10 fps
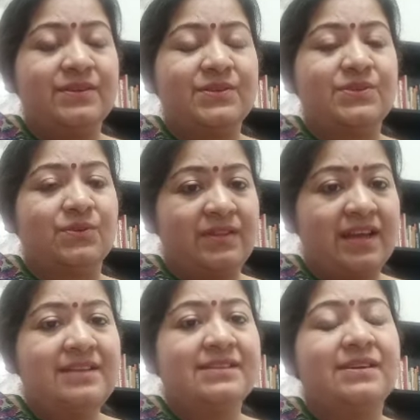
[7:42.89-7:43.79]
so
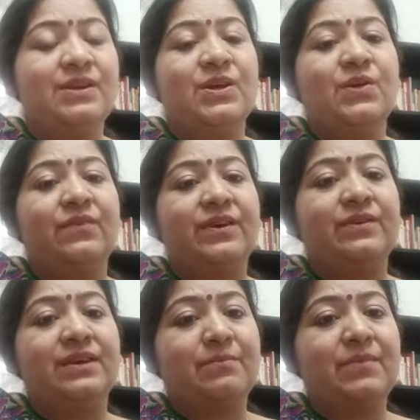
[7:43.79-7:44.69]
that when
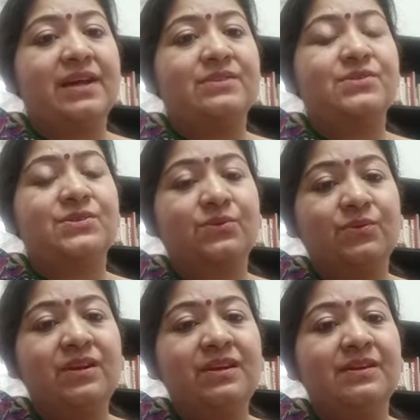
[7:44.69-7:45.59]
you come back to
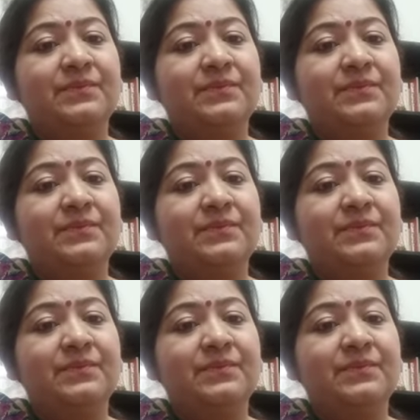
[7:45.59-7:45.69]
school,